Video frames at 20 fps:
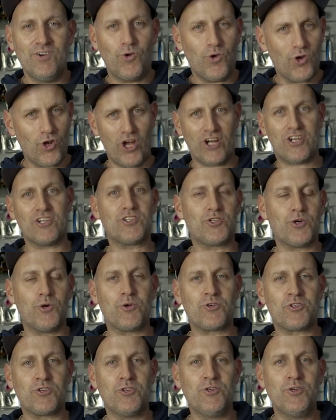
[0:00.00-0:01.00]
All I can
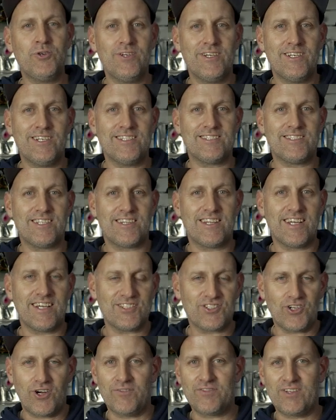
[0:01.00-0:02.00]
talk to is the
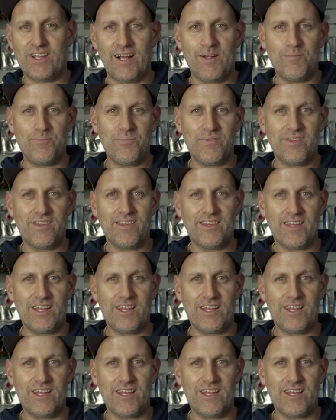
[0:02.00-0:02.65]
things I've done